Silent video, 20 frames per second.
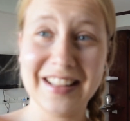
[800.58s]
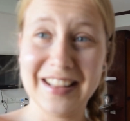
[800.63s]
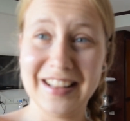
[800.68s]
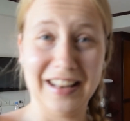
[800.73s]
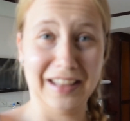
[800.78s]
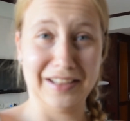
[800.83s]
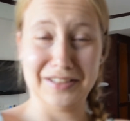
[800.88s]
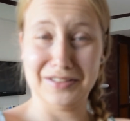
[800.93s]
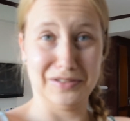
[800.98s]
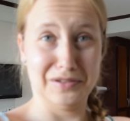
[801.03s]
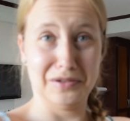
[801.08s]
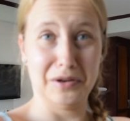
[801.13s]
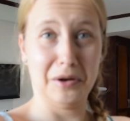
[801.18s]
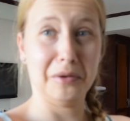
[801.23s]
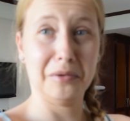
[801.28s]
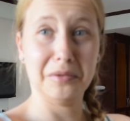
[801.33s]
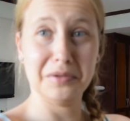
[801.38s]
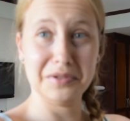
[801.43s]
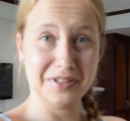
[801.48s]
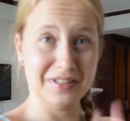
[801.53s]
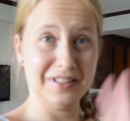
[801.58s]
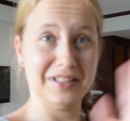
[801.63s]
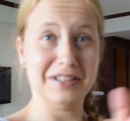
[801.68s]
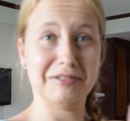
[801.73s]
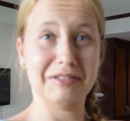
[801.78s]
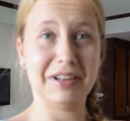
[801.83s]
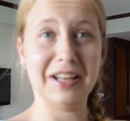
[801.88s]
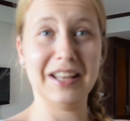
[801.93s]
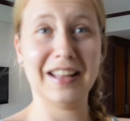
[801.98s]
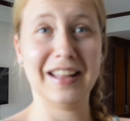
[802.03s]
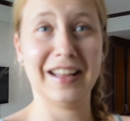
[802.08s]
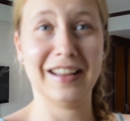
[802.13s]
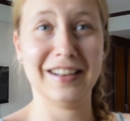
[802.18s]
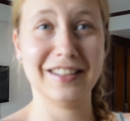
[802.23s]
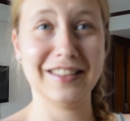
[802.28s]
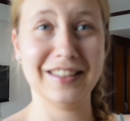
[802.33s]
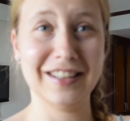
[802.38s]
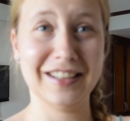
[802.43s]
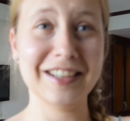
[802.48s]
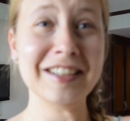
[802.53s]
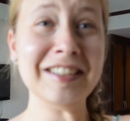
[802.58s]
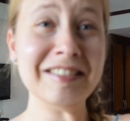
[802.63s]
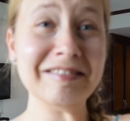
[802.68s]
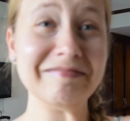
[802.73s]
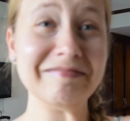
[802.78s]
like a snow scenery kind of thing.